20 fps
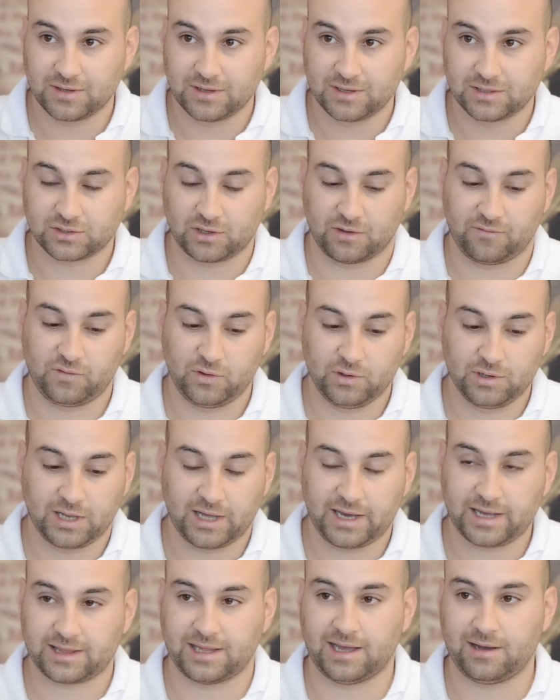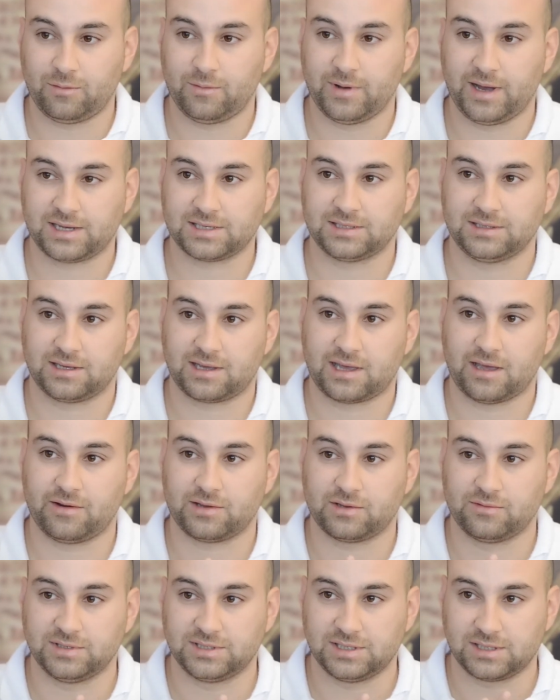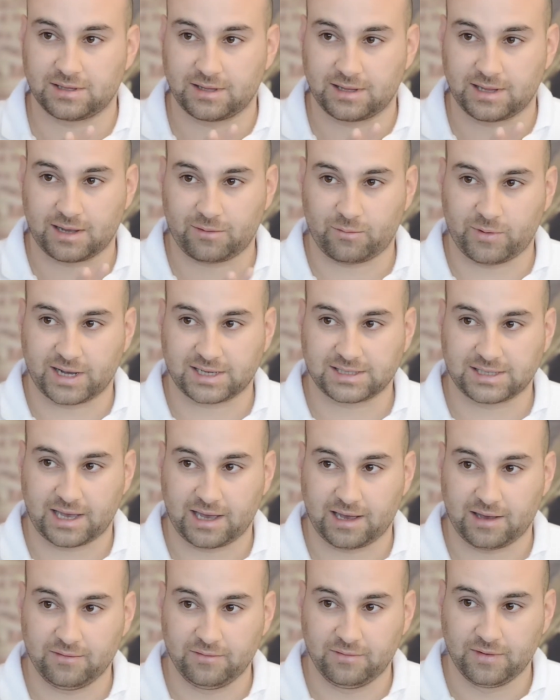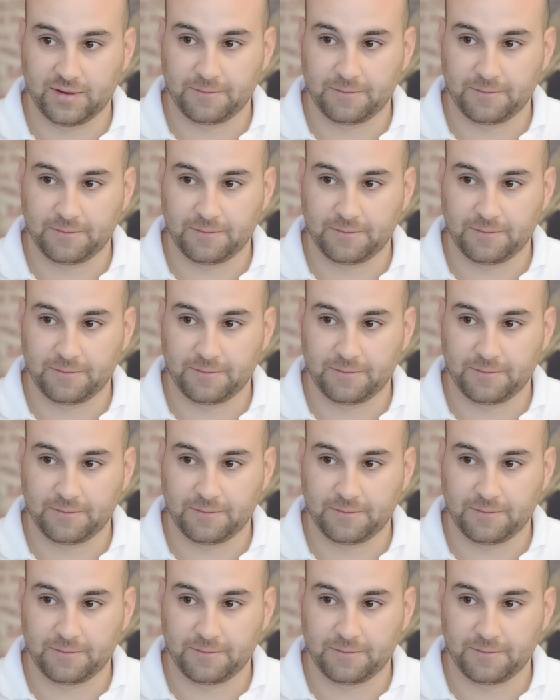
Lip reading: So if you like that wax and the characteristics that wax have,